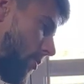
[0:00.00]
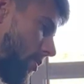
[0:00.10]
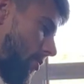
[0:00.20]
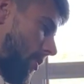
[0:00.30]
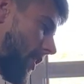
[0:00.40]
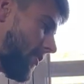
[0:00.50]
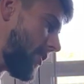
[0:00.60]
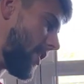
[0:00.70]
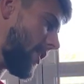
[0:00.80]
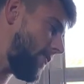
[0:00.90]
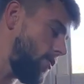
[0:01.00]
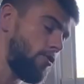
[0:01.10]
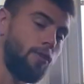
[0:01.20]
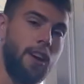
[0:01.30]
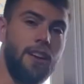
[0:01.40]
what you guys think. If
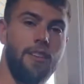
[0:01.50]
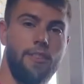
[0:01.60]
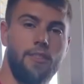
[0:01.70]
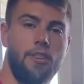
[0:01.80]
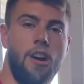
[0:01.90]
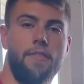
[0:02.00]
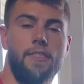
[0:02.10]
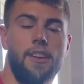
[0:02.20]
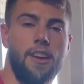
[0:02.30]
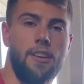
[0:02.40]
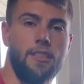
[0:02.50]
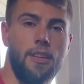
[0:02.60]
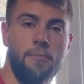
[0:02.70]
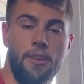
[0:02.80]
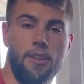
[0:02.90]
you tried this coffee yet,
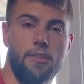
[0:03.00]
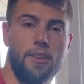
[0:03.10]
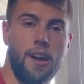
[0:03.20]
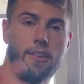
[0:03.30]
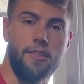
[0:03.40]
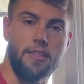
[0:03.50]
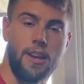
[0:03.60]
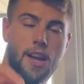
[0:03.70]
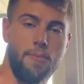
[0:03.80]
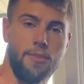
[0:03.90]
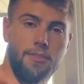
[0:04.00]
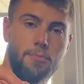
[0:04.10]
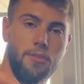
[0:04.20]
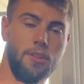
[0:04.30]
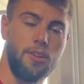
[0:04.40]
let me know down in the comments
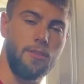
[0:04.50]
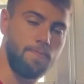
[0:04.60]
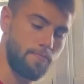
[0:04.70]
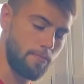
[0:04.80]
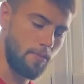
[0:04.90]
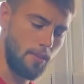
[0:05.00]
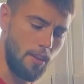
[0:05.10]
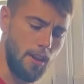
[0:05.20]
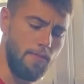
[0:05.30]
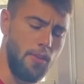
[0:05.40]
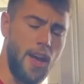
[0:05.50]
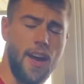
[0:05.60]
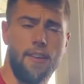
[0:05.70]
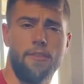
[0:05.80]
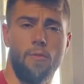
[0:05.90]
below. If you
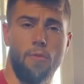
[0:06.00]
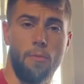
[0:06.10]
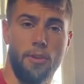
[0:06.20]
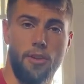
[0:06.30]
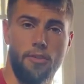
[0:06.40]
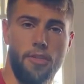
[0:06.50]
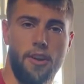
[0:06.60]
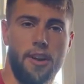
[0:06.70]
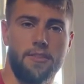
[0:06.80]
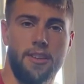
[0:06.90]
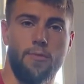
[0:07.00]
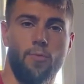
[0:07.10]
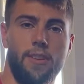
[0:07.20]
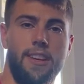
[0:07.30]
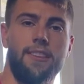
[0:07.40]
have, what were your thoughts and
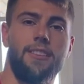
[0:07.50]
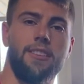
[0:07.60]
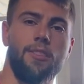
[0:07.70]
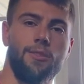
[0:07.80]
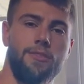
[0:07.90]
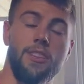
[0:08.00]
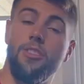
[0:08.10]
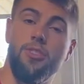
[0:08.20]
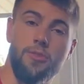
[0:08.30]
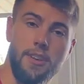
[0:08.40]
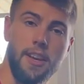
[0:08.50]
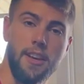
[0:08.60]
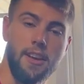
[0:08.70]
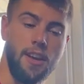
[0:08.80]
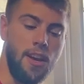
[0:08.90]
what tasting notes did you
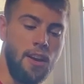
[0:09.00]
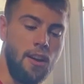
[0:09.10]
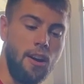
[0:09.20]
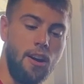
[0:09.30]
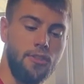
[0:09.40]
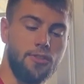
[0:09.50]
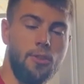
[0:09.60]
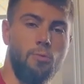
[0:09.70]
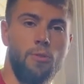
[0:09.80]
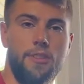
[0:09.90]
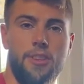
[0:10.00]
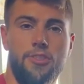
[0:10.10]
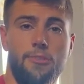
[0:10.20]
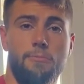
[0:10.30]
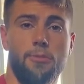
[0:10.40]
get? Also, what
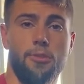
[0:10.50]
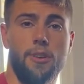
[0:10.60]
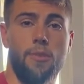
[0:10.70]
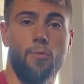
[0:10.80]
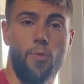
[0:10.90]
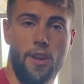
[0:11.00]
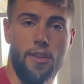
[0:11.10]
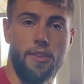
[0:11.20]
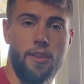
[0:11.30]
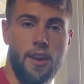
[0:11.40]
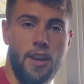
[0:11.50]
did you brew it with?